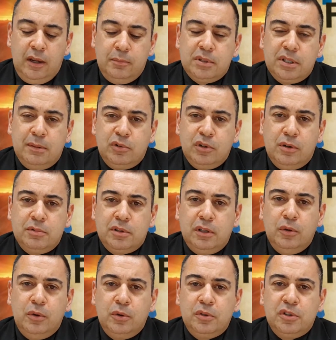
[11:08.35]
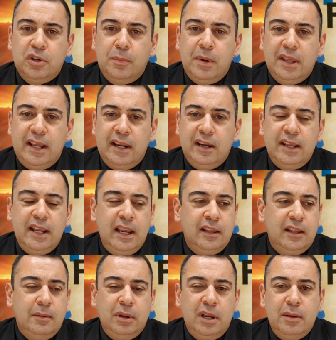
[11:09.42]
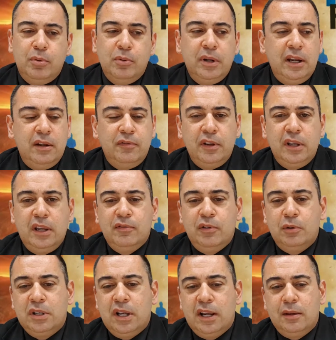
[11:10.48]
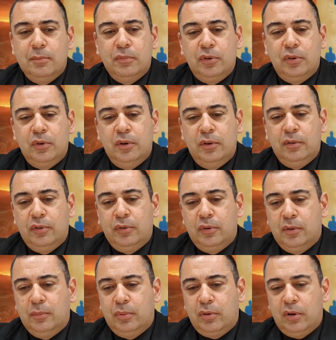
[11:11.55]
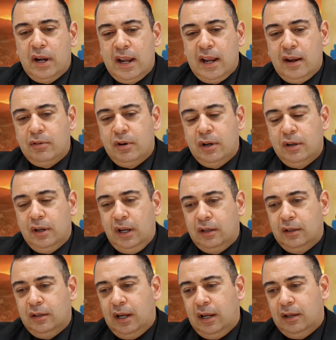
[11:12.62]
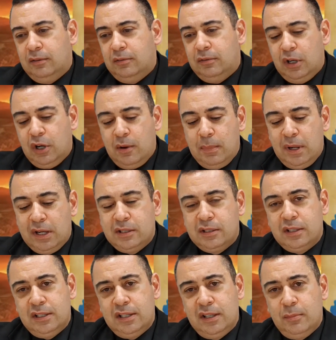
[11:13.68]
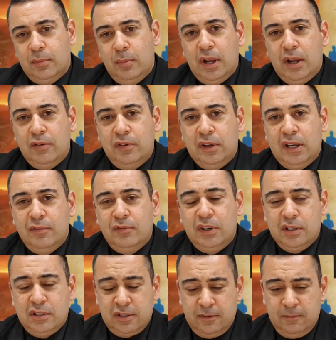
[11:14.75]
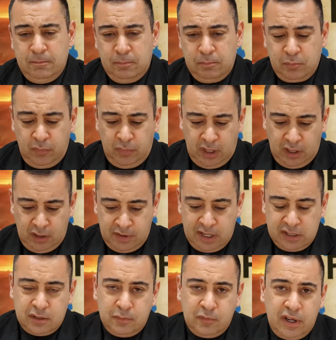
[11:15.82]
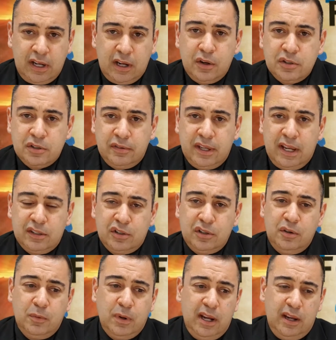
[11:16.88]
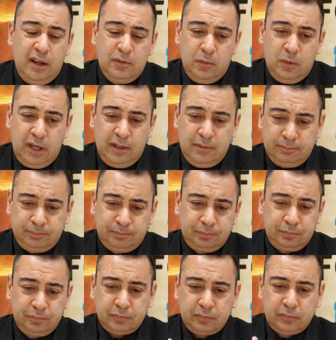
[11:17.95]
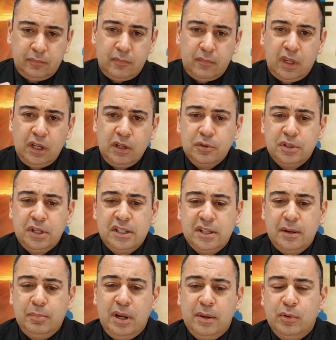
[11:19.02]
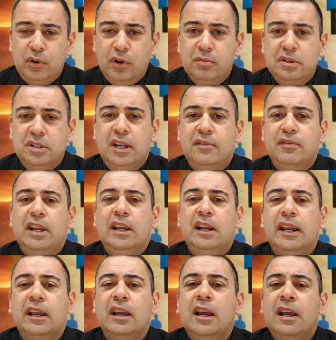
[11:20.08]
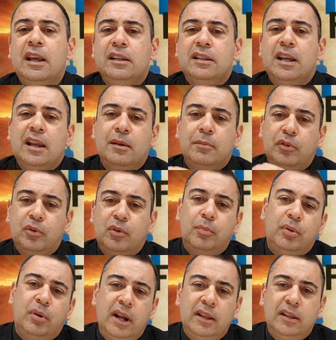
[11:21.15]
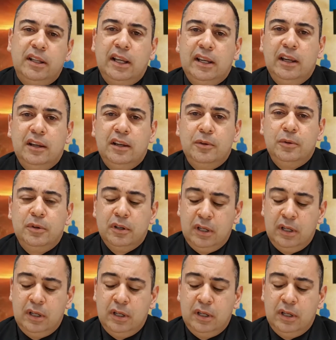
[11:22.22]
Sometimes the Lord will tell me then and there that people need to forgive. I'll take them through a prayer and you know, minister to them about forgiveness. And I've had some videos on that too, where you see some people not receive healing, take them through a prayer, then they get healed.